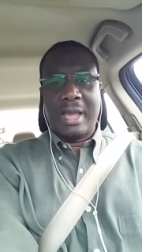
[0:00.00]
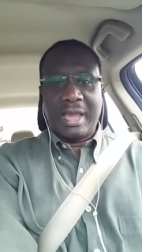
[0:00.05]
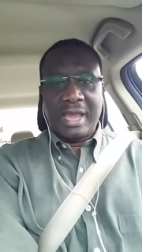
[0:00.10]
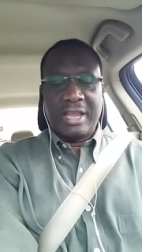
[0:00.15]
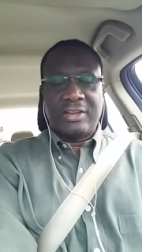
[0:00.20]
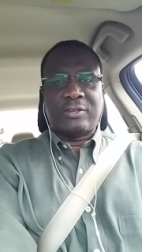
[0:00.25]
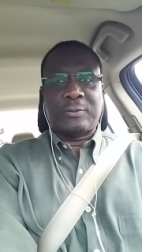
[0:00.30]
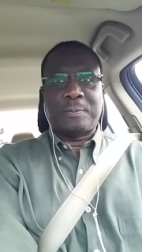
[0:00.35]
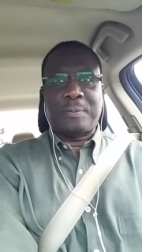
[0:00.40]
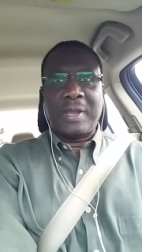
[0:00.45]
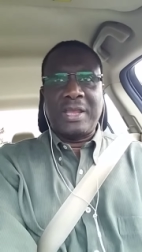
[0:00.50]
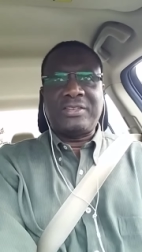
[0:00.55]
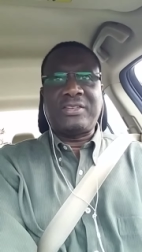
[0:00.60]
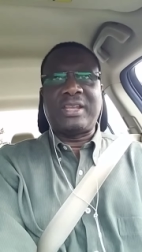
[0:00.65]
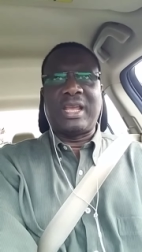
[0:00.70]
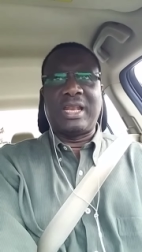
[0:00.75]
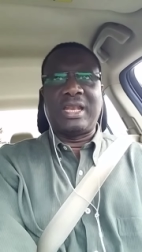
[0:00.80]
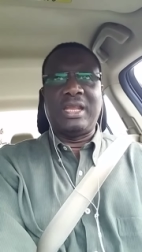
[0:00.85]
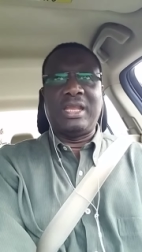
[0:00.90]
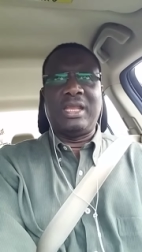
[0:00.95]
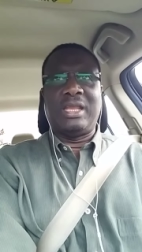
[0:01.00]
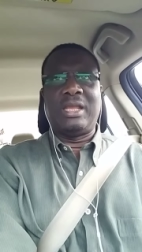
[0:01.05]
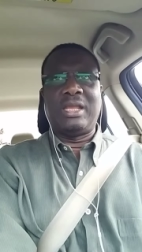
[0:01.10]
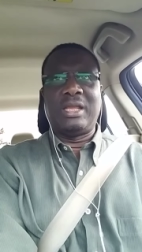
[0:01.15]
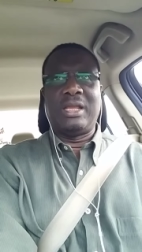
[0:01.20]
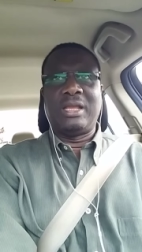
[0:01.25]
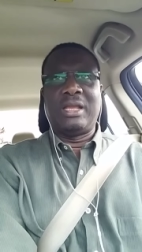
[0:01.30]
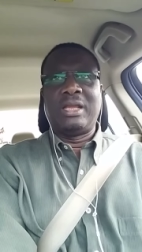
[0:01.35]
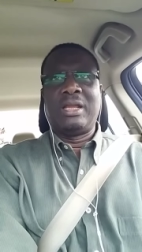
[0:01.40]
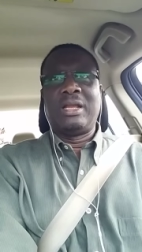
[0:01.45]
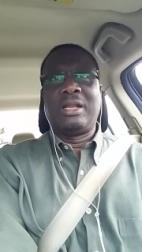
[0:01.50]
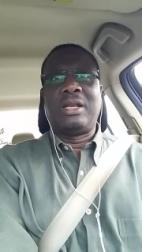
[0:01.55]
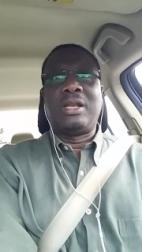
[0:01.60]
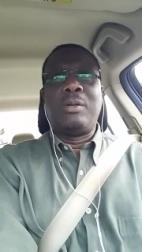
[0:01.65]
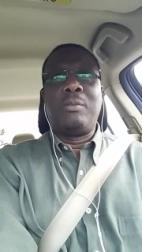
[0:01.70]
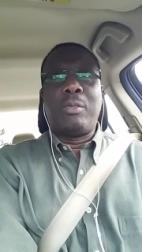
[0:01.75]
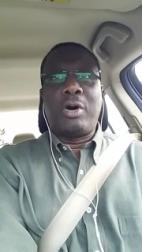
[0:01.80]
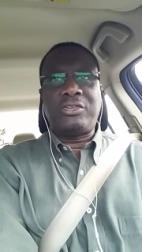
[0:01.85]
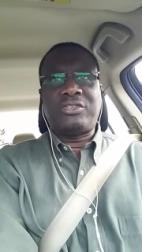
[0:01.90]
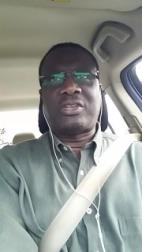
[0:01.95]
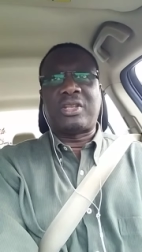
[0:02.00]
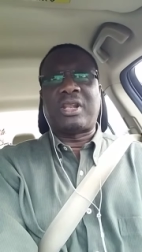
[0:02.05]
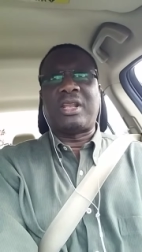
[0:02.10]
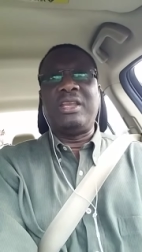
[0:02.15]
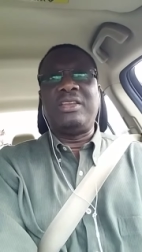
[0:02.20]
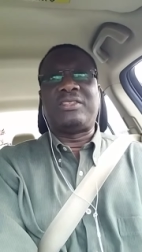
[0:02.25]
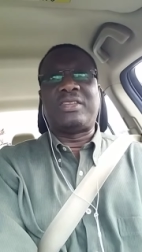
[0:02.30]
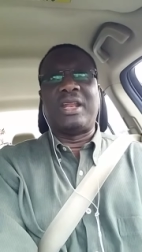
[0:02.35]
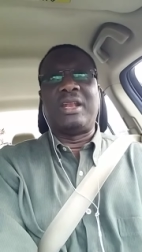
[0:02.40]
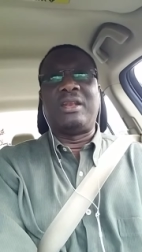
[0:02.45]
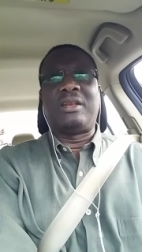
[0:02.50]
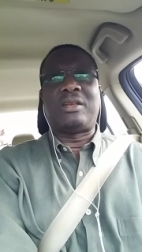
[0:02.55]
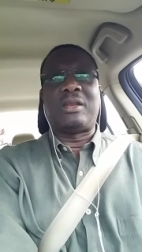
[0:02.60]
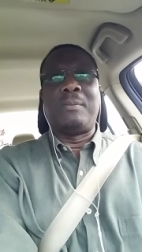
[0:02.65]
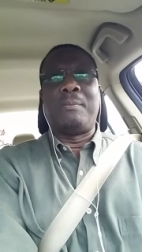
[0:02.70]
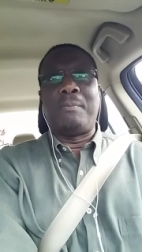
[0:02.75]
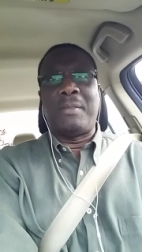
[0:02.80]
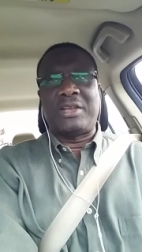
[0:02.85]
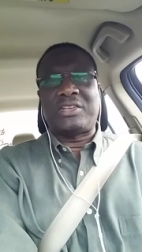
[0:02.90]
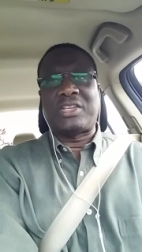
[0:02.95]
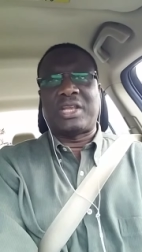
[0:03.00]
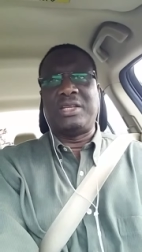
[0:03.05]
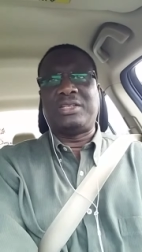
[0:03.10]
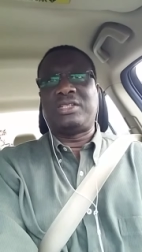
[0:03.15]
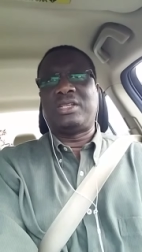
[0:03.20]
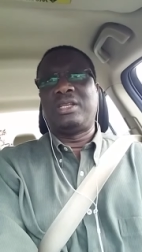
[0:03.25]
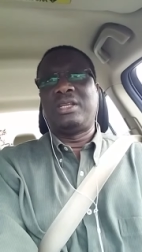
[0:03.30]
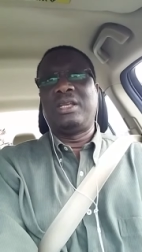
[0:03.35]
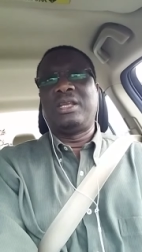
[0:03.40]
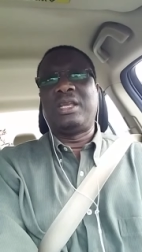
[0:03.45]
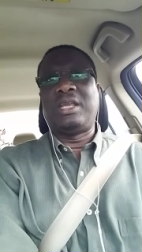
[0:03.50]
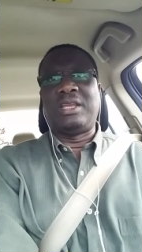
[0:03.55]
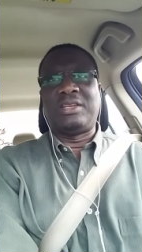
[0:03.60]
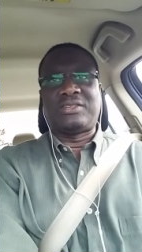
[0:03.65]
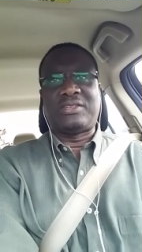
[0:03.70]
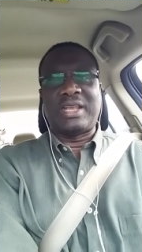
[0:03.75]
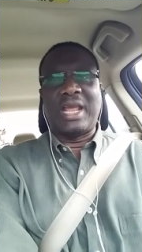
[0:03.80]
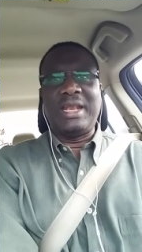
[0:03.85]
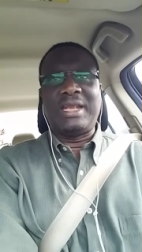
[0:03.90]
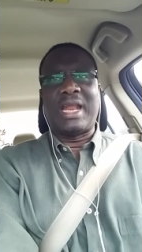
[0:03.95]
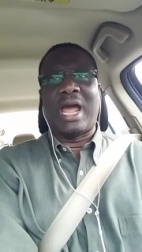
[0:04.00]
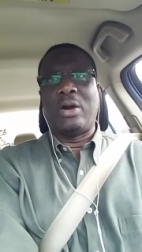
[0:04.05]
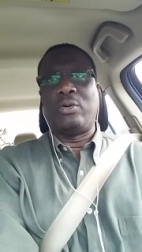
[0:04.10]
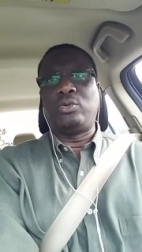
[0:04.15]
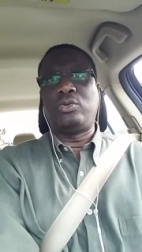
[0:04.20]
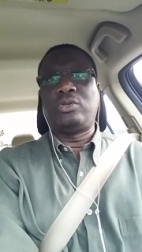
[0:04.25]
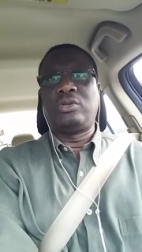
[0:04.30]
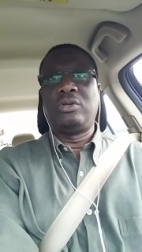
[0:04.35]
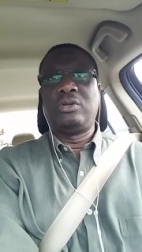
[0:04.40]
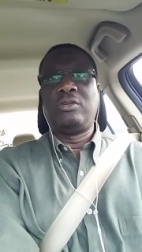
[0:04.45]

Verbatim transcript: especially the most recent message he sent out